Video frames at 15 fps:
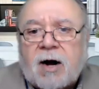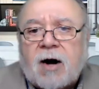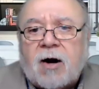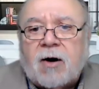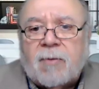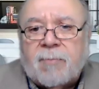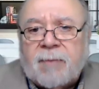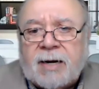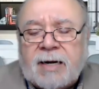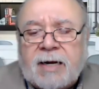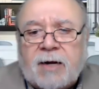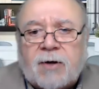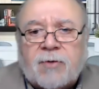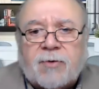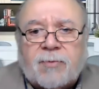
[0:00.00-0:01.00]
are
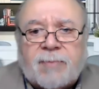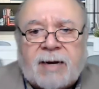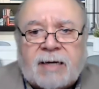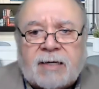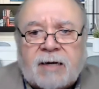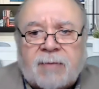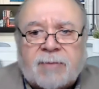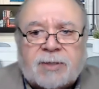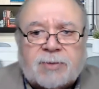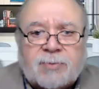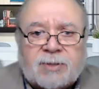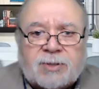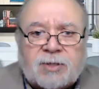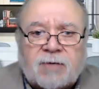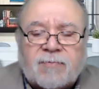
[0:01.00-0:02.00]
many other pandemics we
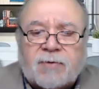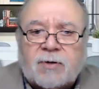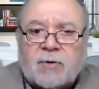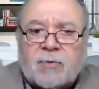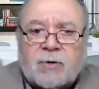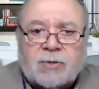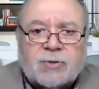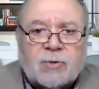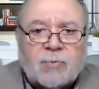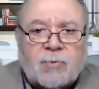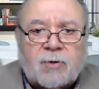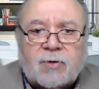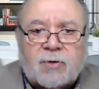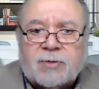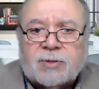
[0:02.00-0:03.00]
suffered across the
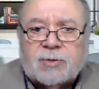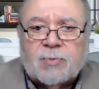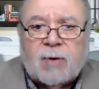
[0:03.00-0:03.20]
world as